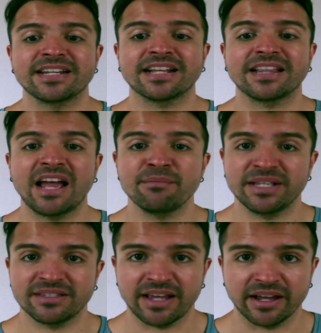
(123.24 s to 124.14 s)
climate
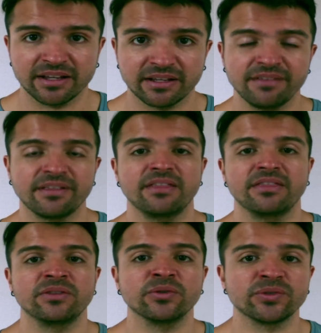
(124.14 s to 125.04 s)
tech.
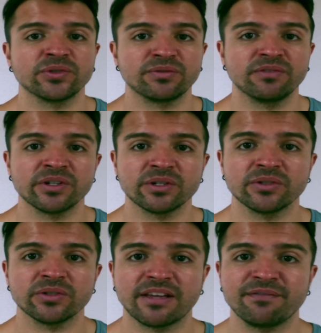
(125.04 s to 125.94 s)
Those
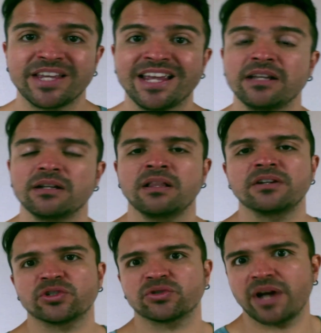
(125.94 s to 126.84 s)
verticals have gained a lot of
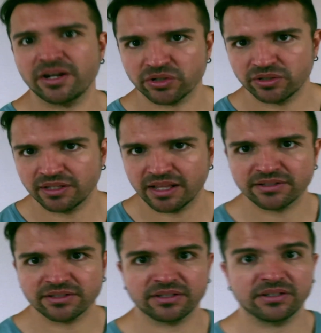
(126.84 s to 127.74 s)
traction in the
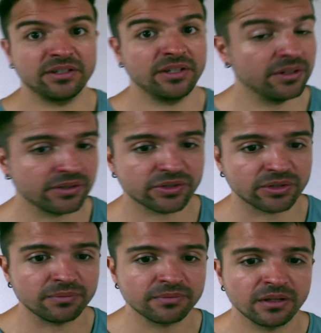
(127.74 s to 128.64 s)
last year or
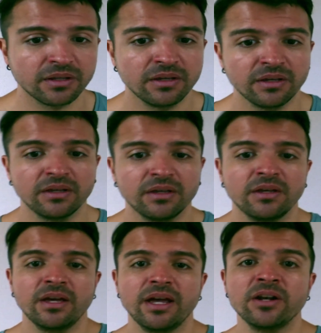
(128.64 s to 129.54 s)
so.
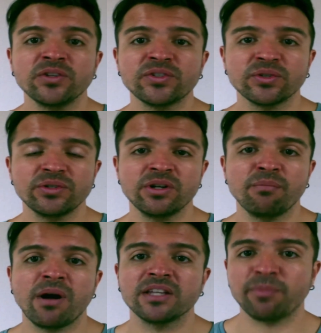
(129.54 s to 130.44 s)
And also,
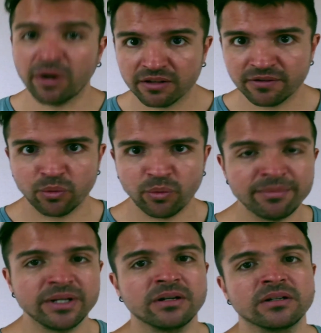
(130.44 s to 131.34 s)
as part of our
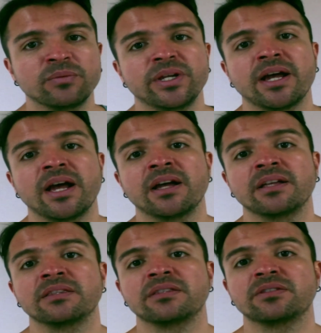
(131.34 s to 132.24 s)
webinar, we
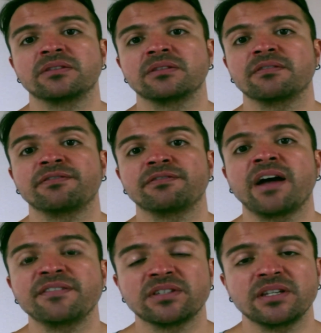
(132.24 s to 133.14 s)
had
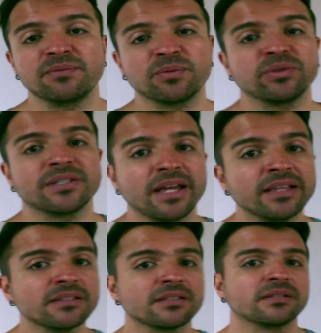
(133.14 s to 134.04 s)
5 teams
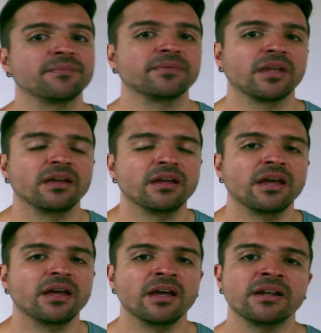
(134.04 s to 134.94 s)
present.
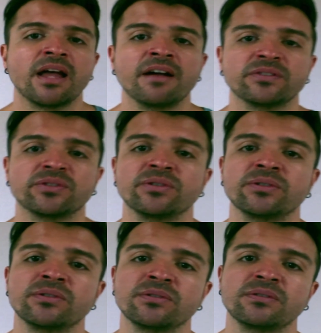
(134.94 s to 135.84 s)
And
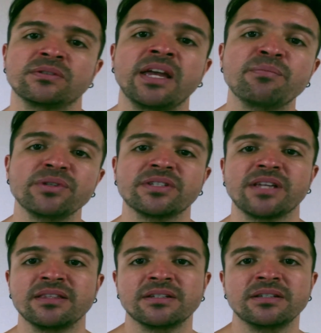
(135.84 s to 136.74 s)
after they
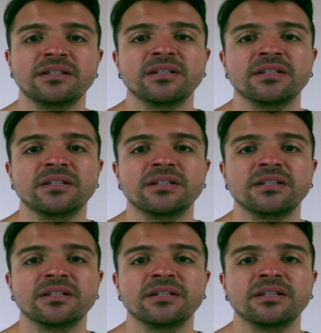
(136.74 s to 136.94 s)
presented,